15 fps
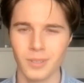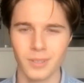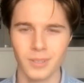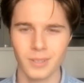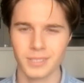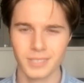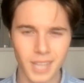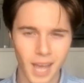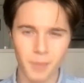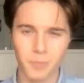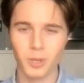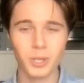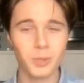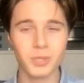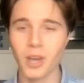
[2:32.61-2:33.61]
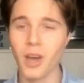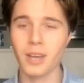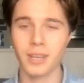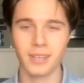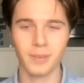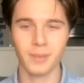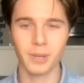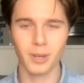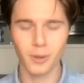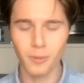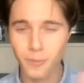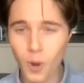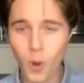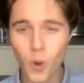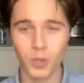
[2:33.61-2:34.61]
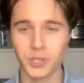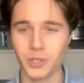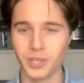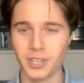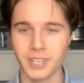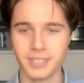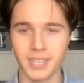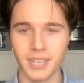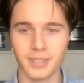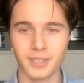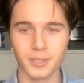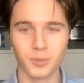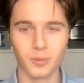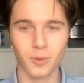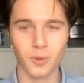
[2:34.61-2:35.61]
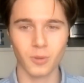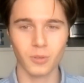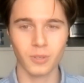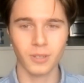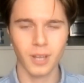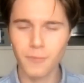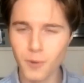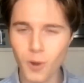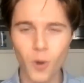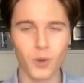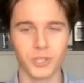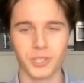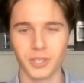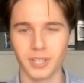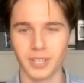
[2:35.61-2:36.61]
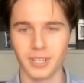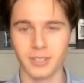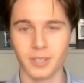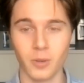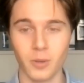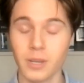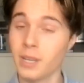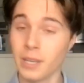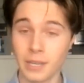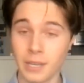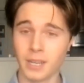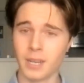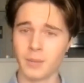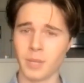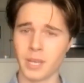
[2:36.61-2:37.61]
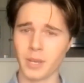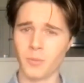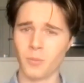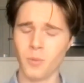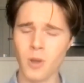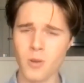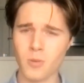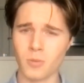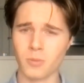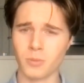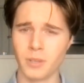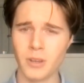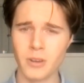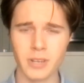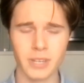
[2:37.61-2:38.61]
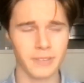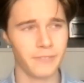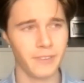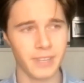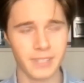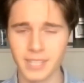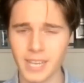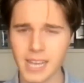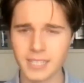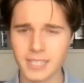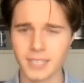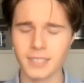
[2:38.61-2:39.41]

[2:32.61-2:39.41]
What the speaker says: stop. What are you talking about? Of course you're gonna take this role. Of course you're gonna do it. I'm like, whoa, all right, fantastic,